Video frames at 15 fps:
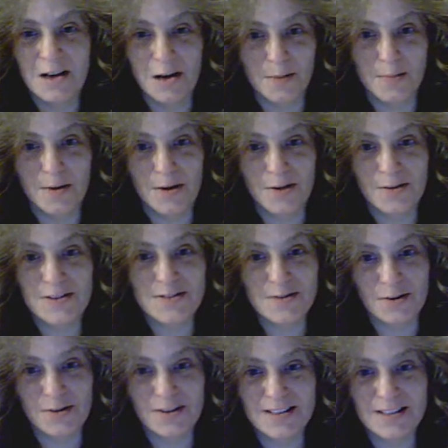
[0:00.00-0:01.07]
America's
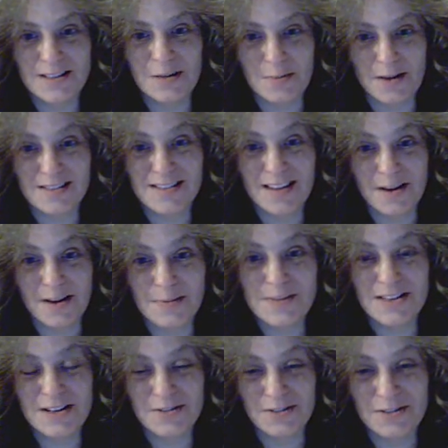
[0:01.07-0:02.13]
dirtiest and best kept
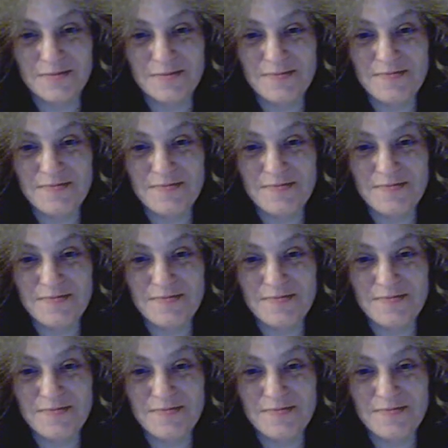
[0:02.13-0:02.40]
secret.